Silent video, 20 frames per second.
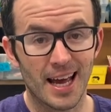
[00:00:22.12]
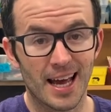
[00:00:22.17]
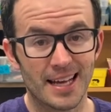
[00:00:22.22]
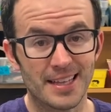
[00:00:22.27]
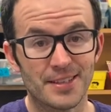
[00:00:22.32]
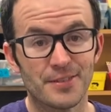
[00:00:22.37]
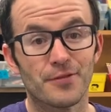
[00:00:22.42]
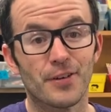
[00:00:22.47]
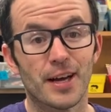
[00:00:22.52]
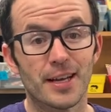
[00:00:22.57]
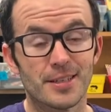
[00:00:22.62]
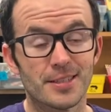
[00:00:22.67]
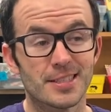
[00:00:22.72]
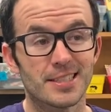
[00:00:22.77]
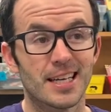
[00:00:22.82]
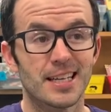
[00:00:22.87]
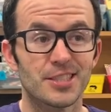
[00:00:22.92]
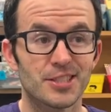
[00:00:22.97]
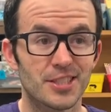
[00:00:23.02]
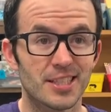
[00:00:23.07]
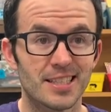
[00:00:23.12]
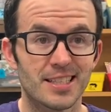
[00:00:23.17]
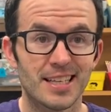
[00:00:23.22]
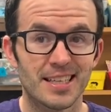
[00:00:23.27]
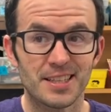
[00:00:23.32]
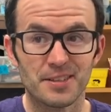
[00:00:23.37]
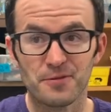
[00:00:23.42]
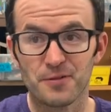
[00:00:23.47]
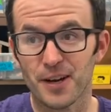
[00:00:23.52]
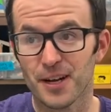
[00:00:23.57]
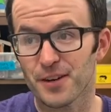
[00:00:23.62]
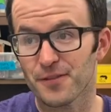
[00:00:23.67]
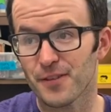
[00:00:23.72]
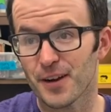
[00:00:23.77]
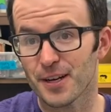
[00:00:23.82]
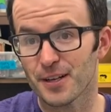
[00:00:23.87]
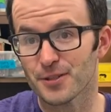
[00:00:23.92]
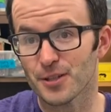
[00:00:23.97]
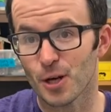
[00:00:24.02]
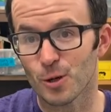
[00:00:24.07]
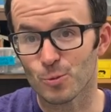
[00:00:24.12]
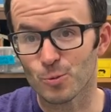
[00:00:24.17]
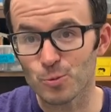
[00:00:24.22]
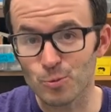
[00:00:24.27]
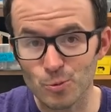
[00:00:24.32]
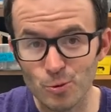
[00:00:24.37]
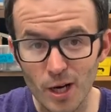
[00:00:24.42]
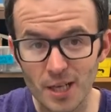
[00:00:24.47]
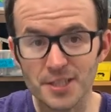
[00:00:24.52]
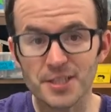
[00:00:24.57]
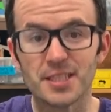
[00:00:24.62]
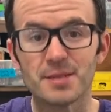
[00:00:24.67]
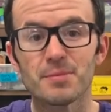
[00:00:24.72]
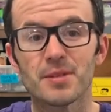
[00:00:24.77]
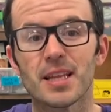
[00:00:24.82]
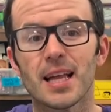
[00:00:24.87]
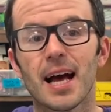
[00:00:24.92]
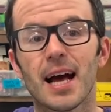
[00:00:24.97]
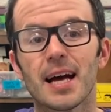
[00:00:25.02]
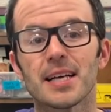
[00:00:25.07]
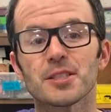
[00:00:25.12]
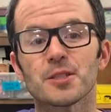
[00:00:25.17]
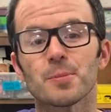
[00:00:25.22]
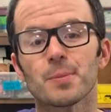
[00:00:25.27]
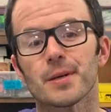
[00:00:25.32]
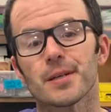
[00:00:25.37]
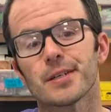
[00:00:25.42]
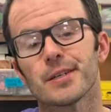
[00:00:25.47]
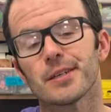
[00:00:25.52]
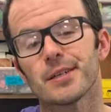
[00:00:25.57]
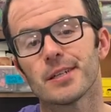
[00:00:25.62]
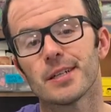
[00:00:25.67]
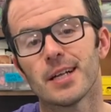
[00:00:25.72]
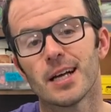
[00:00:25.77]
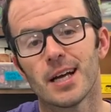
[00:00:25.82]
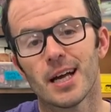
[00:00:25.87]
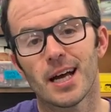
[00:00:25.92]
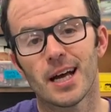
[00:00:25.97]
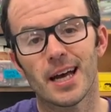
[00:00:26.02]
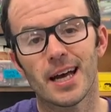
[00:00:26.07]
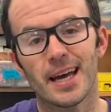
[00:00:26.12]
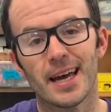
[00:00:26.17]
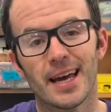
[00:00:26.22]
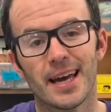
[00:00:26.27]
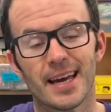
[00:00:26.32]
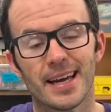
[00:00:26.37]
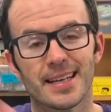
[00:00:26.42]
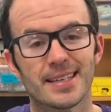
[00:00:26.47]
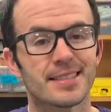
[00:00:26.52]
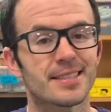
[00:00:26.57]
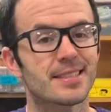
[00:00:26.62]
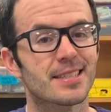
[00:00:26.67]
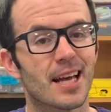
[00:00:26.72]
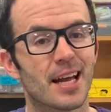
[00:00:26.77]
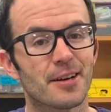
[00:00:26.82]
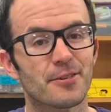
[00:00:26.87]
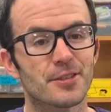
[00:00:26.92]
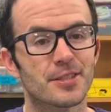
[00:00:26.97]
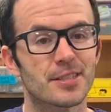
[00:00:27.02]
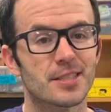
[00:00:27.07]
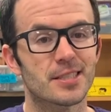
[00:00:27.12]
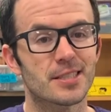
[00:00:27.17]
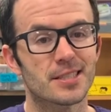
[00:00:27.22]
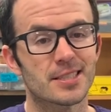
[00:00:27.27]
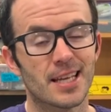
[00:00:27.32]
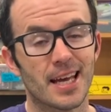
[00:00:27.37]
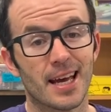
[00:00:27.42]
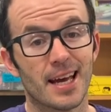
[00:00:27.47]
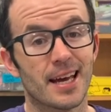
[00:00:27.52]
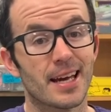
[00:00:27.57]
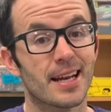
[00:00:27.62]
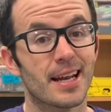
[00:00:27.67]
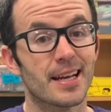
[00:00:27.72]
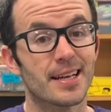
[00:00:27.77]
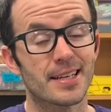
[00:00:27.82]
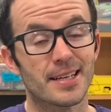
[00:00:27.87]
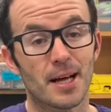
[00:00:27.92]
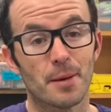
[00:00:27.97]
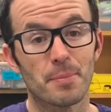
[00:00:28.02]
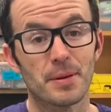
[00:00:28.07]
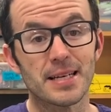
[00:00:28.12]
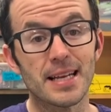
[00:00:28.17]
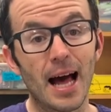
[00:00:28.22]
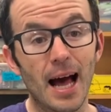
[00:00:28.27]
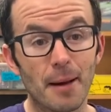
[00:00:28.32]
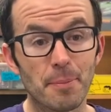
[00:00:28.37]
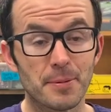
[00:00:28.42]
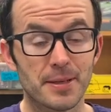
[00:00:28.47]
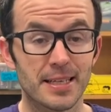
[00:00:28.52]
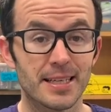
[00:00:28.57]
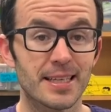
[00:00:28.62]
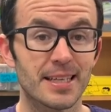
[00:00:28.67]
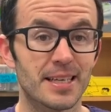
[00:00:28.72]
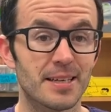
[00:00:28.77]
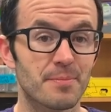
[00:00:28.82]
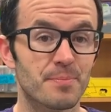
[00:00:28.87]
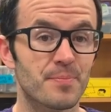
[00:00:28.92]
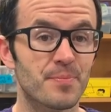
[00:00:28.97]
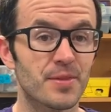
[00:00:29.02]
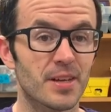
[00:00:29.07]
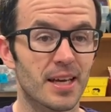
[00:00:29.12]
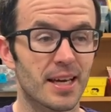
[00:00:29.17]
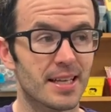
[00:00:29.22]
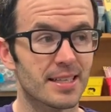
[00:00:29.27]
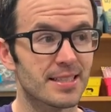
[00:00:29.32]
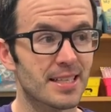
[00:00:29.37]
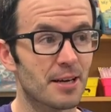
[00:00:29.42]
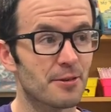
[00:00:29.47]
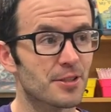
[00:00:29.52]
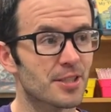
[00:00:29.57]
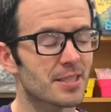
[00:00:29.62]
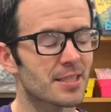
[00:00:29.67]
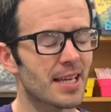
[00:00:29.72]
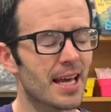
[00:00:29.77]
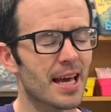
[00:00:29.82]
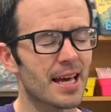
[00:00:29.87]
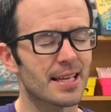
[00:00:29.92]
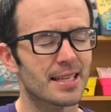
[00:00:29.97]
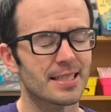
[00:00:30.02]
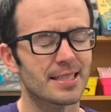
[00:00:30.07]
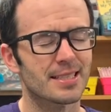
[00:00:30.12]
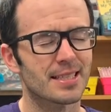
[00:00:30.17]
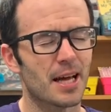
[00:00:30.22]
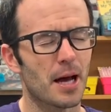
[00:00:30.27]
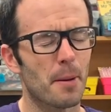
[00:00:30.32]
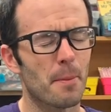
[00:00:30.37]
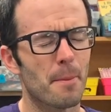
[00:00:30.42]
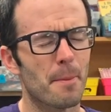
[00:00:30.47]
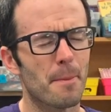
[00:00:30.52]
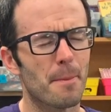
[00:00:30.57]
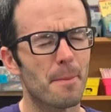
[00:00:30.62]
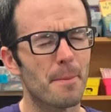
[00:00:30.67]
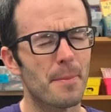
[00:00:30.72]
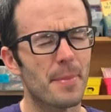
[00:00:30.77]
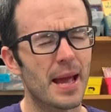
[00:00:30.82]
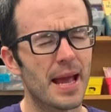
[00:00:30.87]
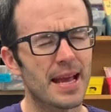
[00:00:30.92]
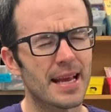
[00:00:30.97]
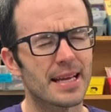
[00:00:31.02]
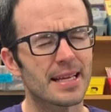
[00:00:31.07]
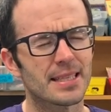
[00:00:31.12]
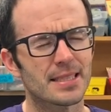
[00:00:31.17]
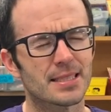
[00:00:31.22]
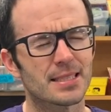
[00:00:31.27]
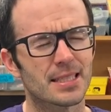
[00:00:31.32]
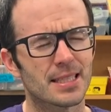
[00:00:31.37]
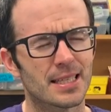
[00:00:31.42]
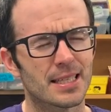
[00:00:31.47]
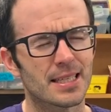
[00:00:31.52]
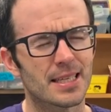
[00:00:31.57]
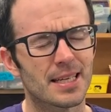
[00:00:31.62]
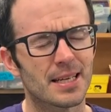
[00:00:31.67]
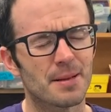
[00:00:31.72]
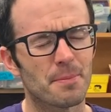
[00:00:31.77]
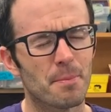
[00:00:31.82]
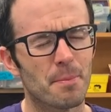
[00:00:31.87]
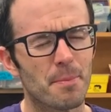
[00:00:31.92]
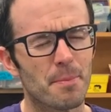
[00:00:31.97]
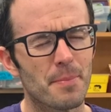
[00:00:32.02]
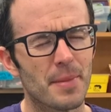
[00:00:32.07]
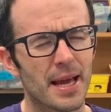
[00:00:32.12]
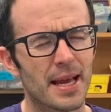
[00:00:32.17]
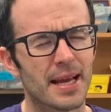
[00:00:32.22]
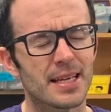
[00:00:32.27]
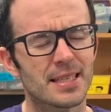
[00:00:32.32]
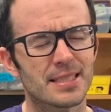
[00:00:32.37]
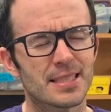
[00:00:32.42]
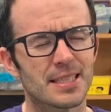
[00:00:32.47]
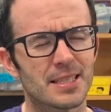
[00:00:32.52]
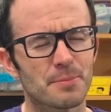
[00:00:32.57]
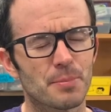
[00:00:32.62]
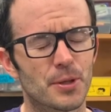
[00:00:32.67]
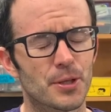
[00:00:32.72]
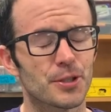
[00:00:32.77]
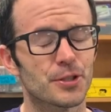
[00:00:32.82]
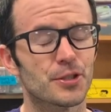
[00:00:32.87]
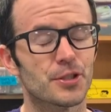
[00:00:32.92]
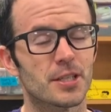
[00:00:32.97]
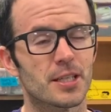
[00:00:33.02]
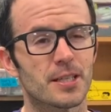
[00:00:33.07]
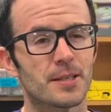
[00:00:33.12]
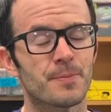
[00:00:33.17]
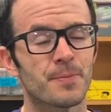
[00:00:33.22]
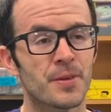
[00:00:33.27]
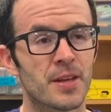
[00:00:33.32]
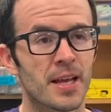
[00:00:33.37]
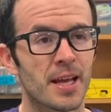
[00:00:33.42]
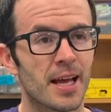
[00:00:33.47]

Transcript: at the fire station and the firefighters all rushed him to the hospital and Cyrus's dad ended up adopting him. And Cyrus's dad is amazing, an amazing person.